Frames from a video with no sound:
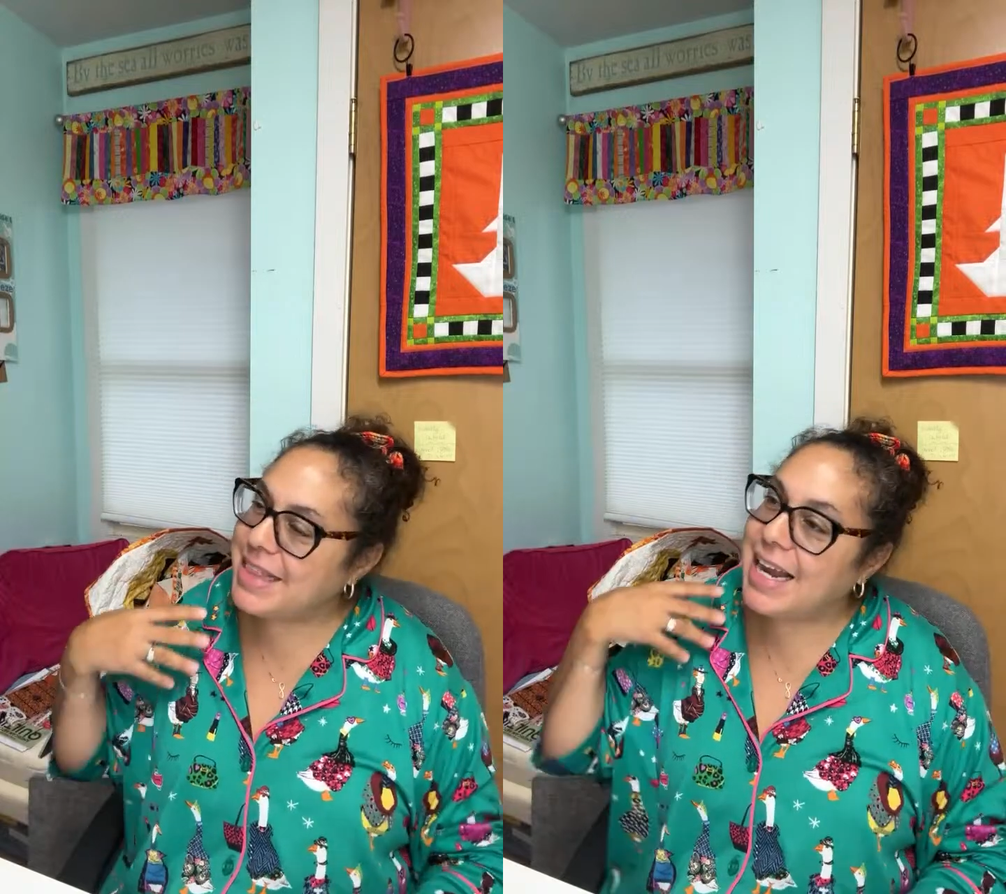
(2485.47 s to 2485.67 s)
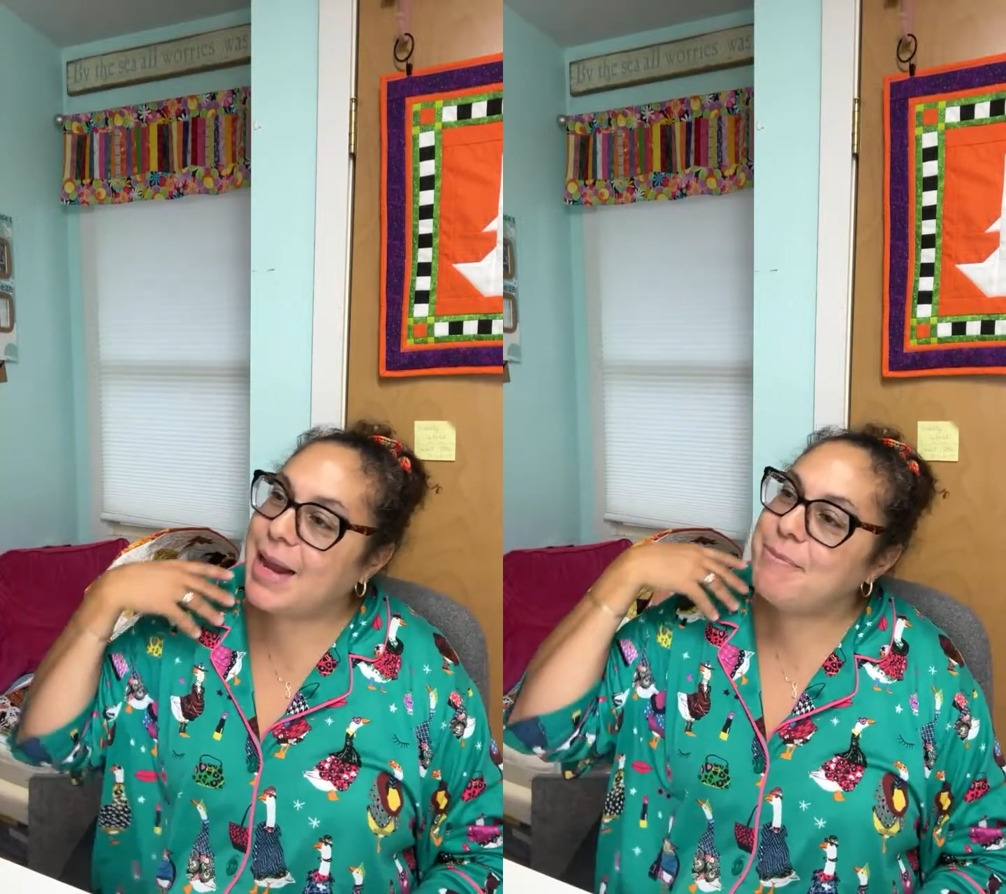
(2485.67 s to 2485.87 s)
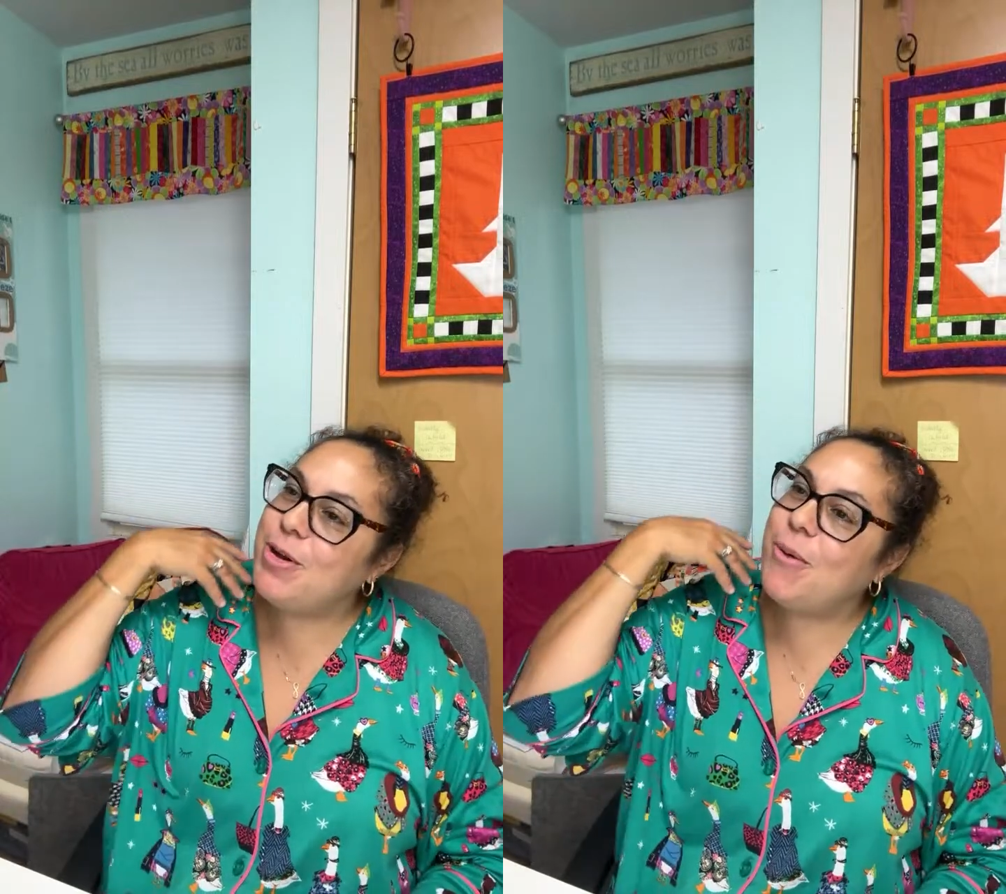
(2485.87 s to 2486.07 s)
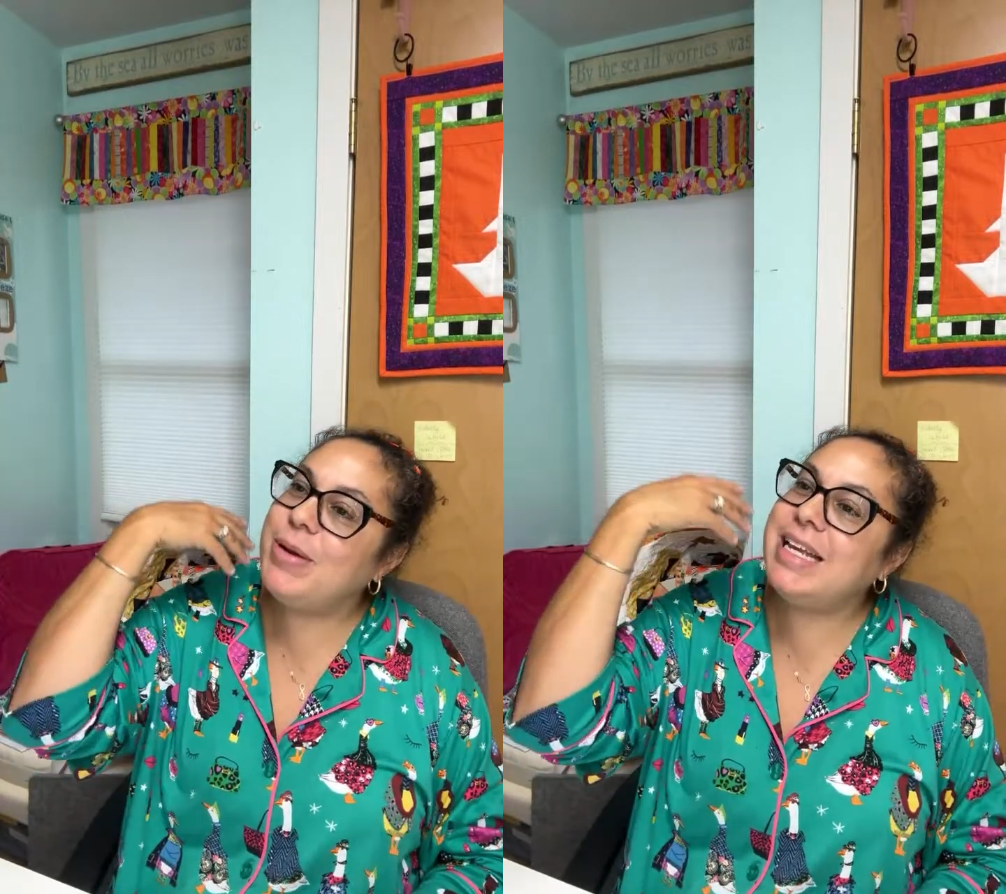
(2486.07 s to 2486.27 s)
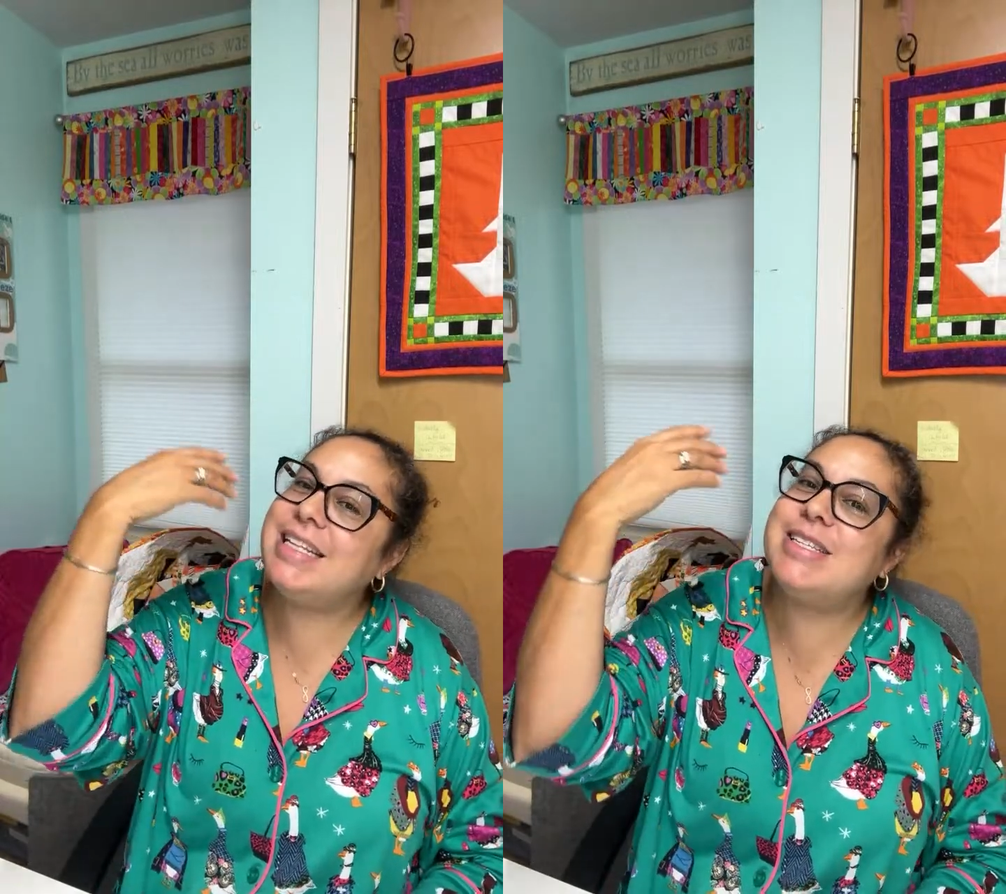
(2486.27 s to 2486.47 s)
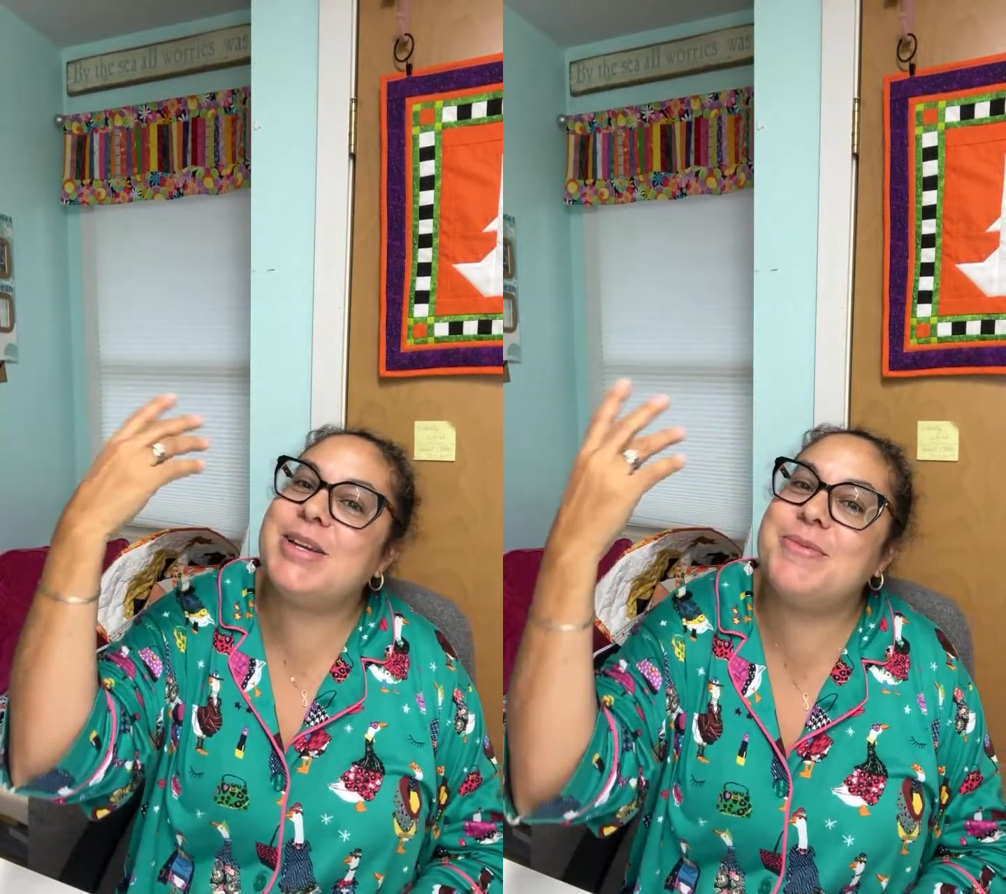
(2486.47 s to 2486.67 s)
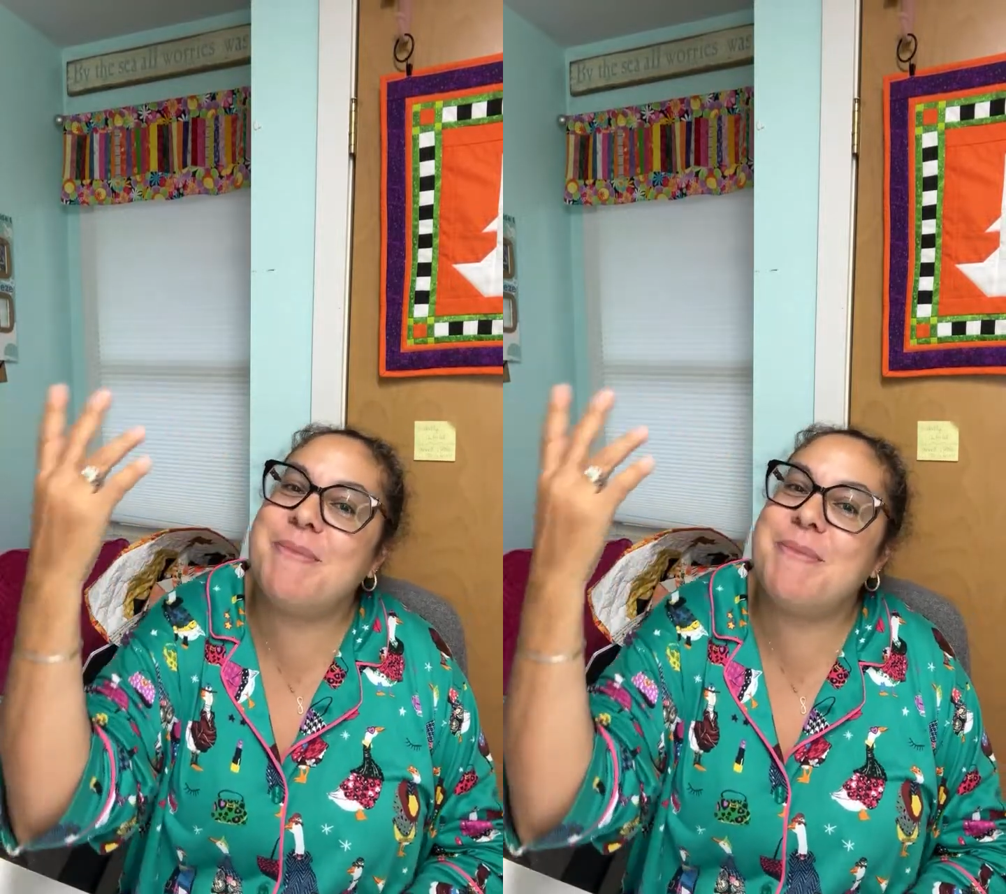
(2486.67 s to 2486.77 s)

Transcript: that I'm going into